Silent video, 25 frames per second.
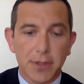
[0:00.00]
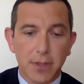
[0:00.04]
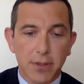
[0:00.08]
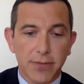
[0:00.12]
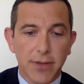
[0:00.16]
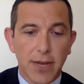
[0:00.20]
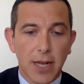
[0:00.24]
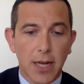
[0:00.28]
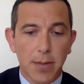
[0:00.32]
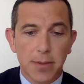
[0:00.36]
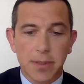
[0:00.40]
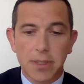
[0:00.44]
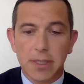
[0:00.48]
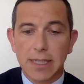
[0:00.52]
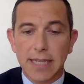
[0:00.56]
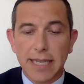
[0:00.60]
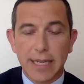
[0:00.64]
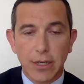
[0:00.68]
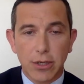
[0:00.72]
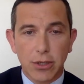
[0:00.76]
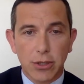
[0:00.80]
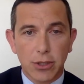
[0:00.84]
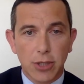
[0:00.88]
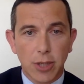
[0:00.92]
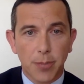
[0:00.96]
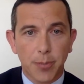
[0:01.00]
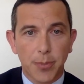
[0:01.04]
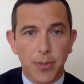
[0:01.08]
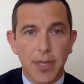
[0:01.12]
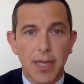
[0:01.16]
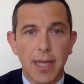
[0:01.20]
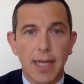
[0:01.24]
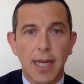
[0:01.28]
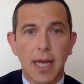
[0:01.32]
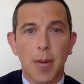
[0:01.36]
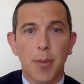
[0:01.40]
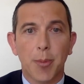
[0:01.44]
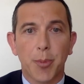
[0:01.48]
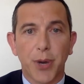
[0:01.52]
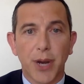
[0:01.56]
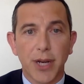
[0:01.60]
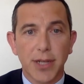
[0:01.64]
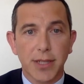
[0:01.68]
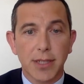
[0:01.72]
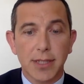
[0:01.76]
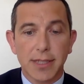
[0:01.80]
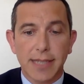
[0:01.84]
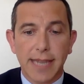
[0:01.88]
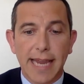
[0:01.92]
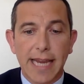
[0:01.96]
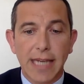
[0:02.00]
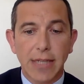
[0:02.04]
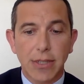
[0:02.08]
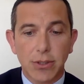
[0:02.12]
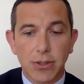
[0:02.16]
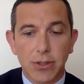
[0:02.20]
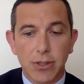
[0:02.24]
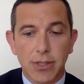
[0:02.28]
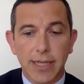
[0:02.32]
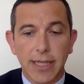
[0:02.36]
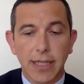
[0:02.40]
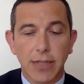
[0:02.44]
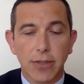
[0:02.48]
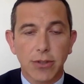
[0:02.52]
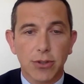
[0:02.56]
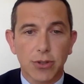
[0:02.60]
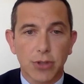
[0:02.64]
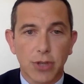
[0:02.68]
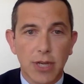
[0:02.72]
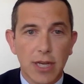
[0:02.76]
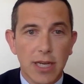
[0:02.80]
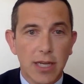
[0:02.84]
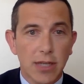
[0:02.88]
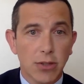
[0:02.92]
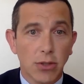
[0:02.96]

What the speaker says: that develops leadership and presentation skills,